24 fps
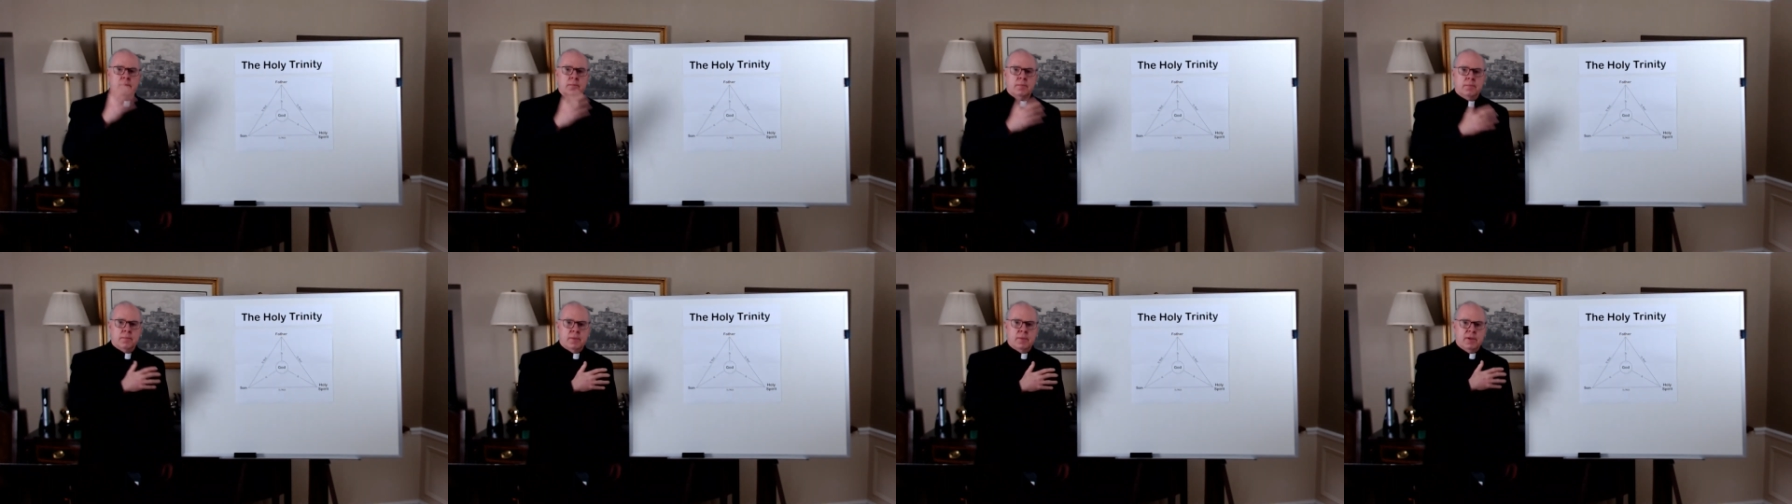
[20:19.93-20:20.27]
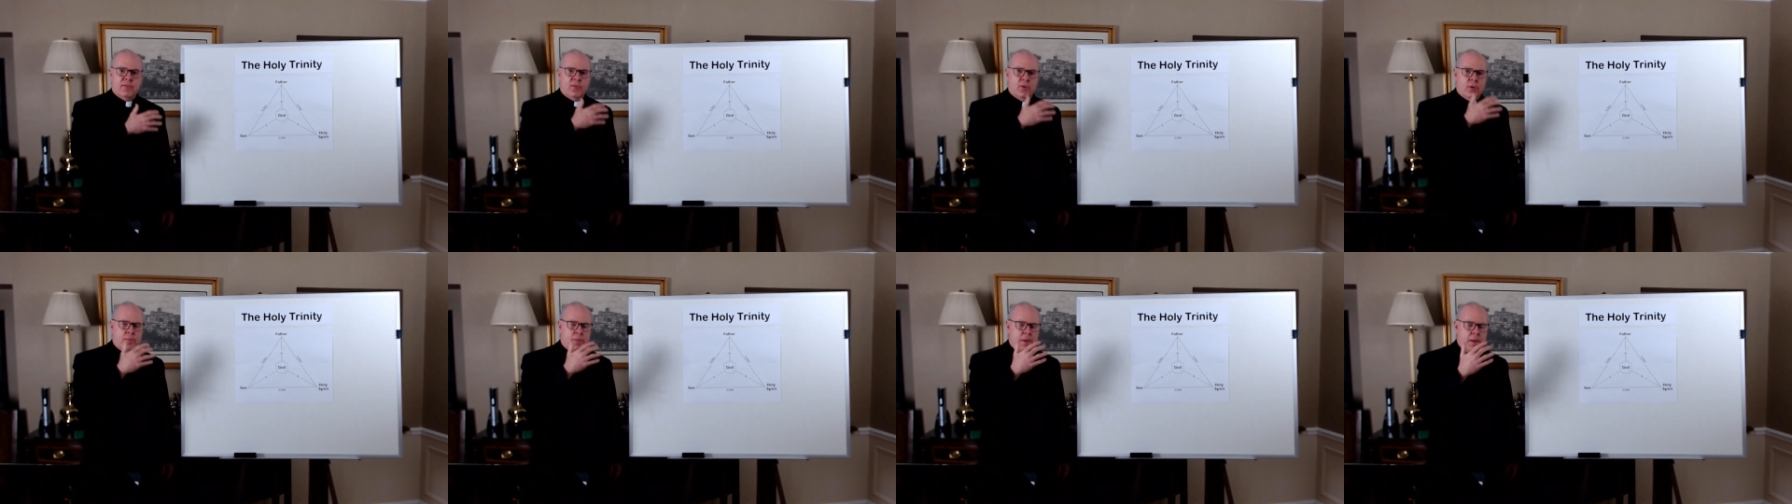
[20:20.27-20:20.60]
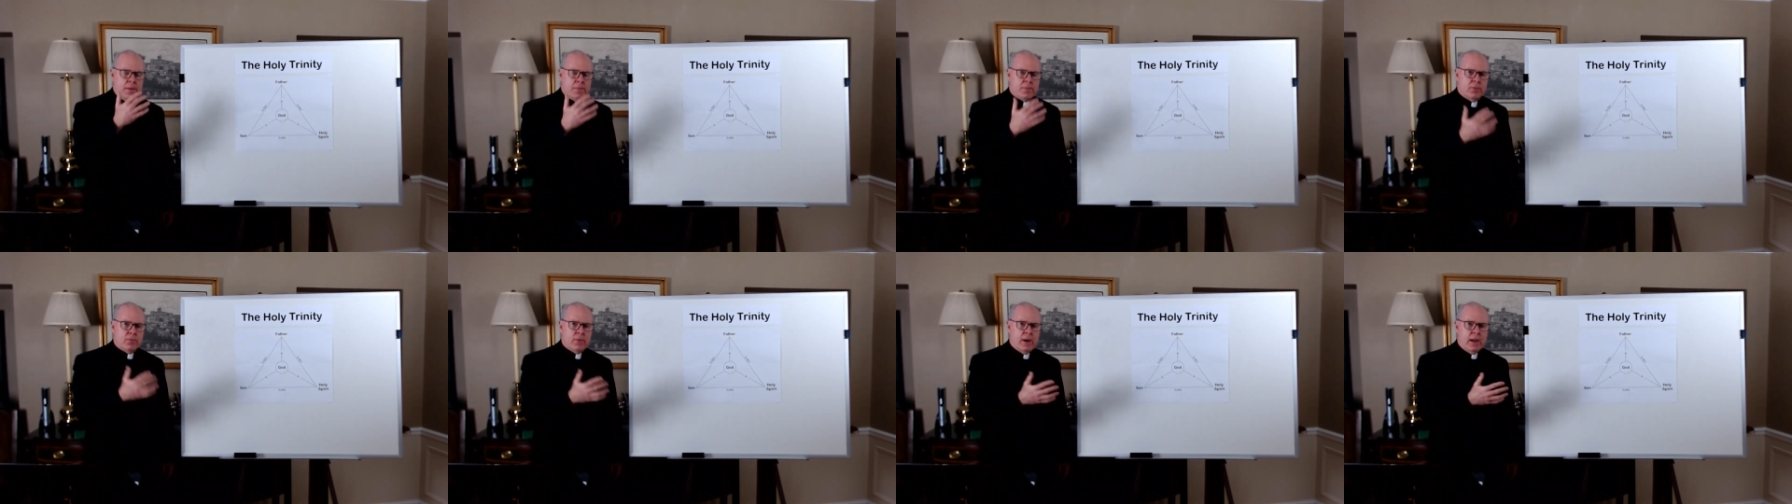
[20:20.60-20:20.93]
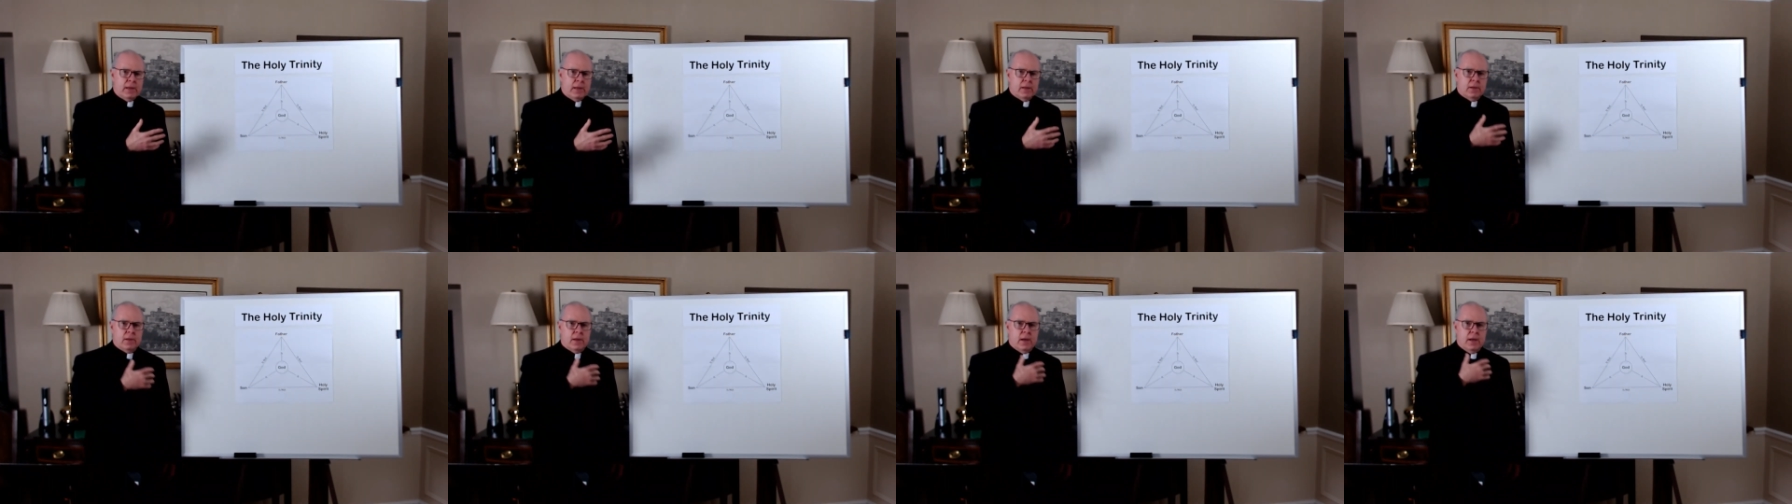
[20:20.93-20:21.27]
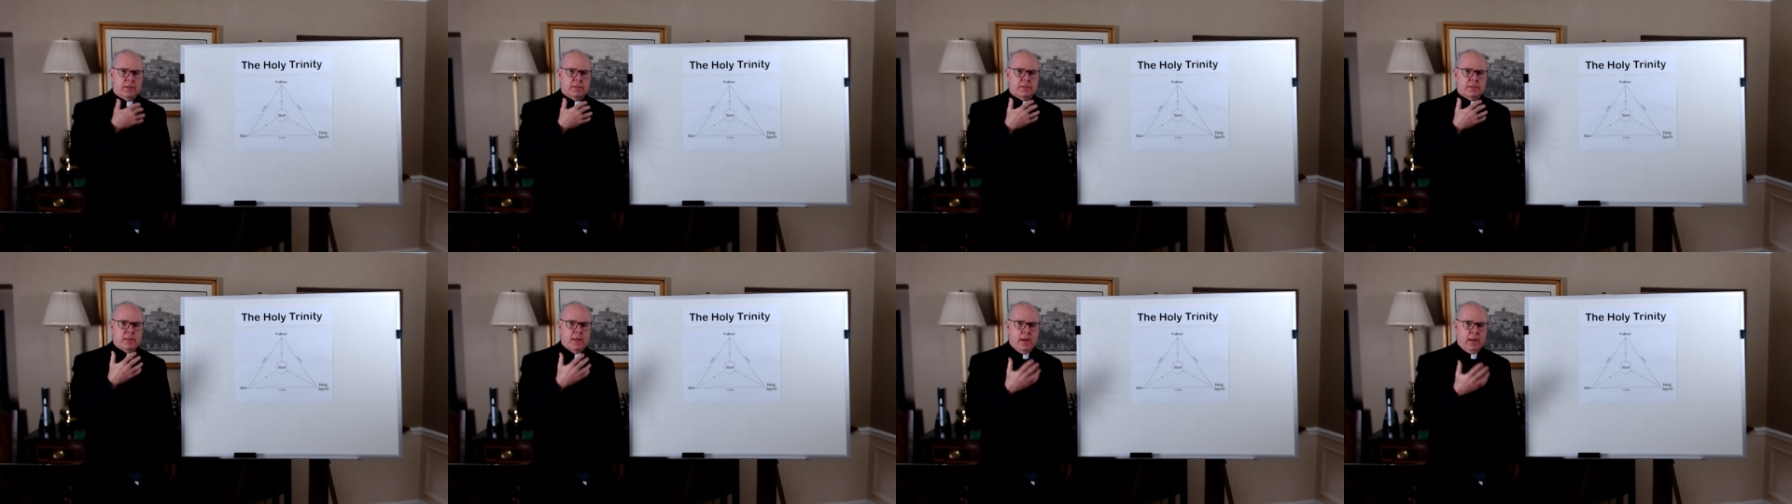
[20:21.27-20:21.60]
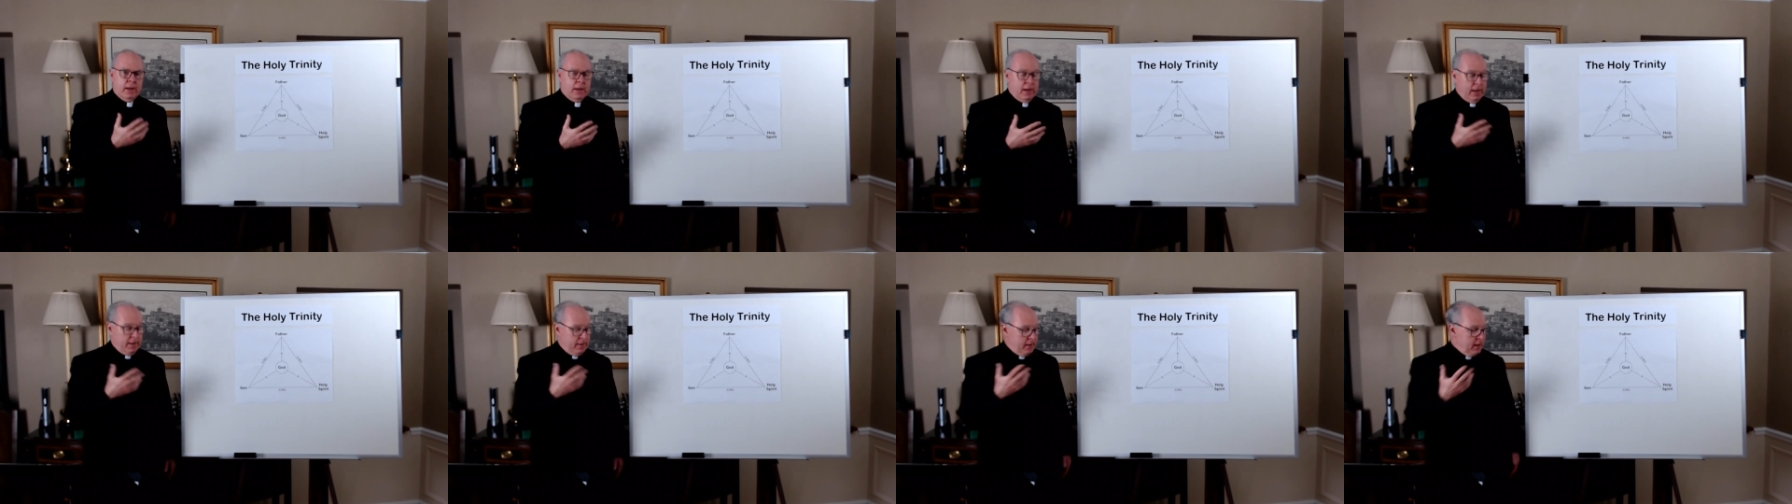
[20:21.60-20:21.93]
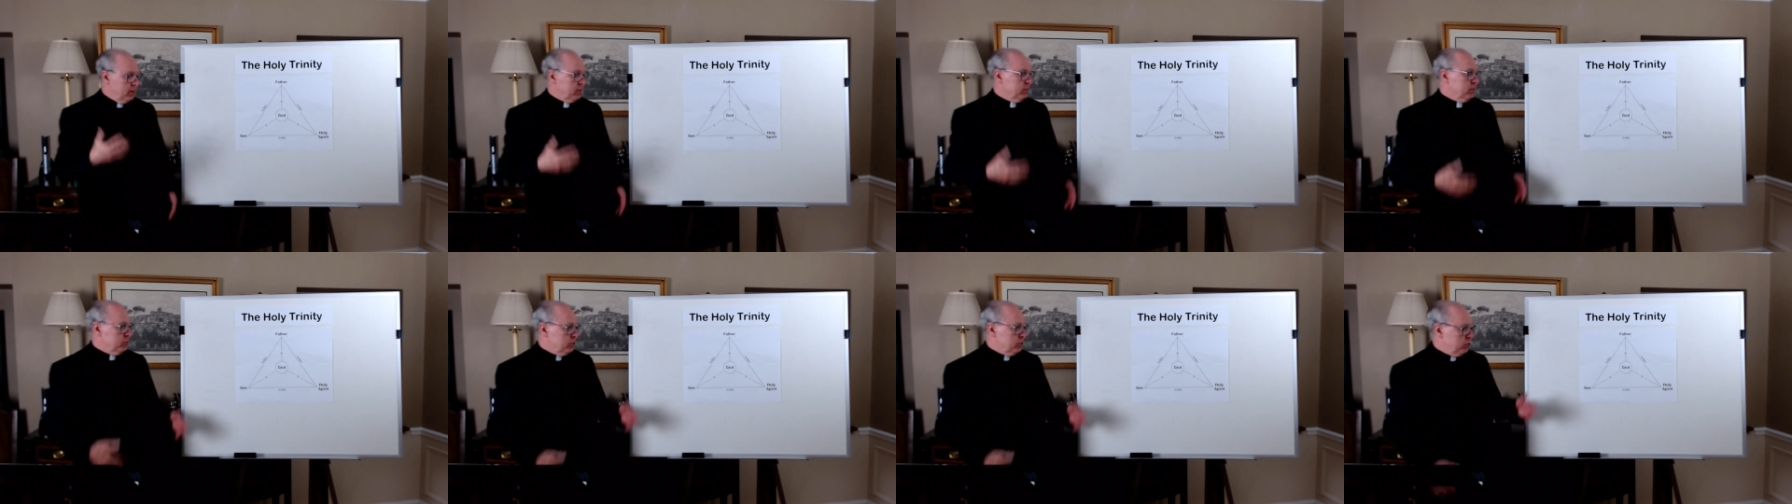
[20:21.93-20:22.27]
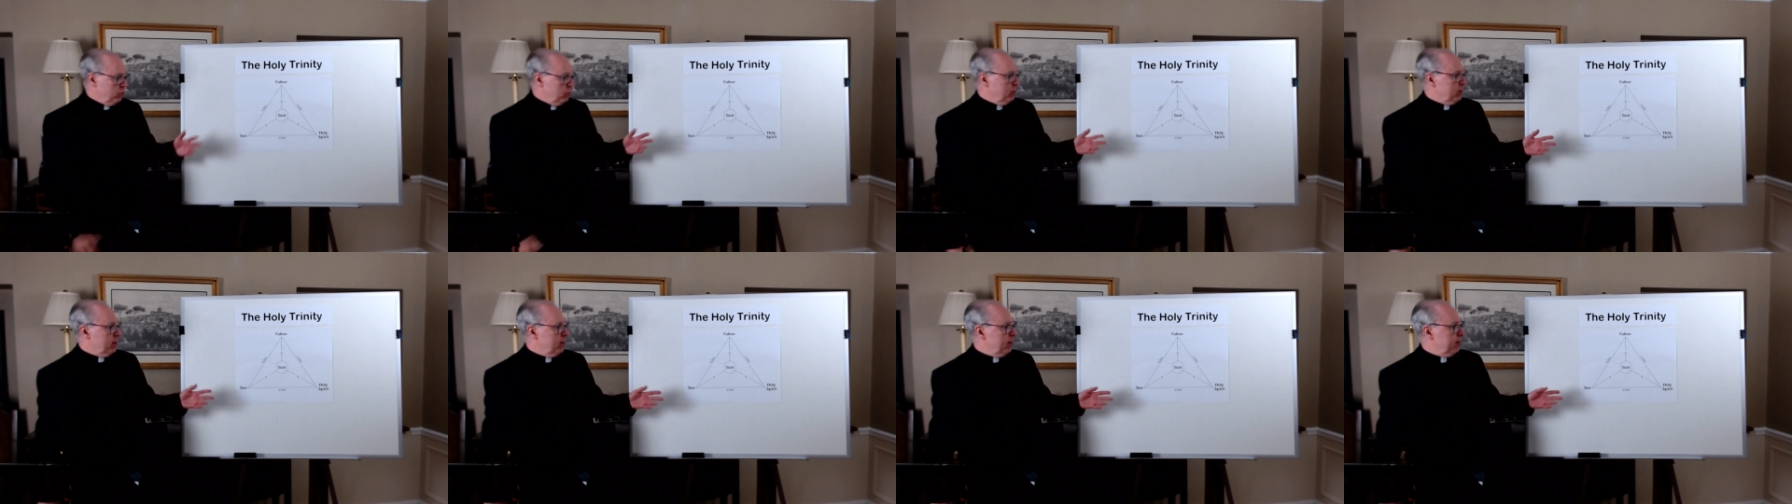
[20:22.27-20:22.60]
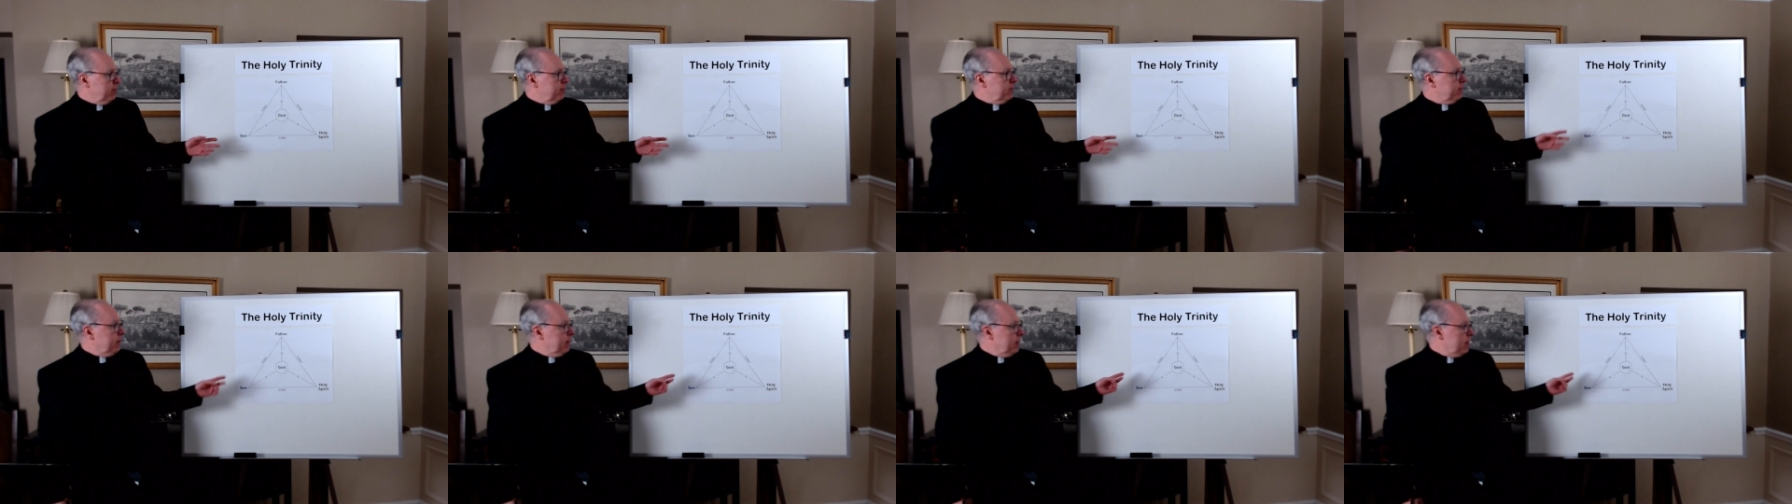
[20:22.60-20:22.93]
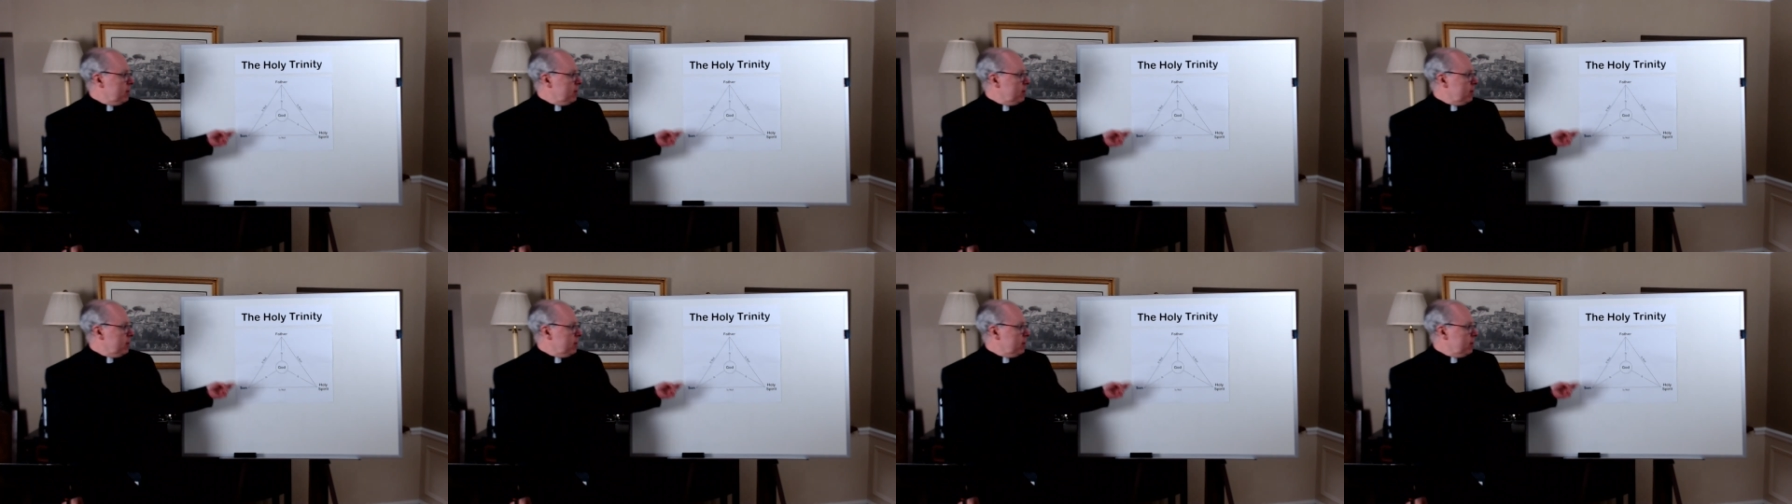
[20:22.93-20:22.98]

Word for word: before people recognized that. And then, sure enough,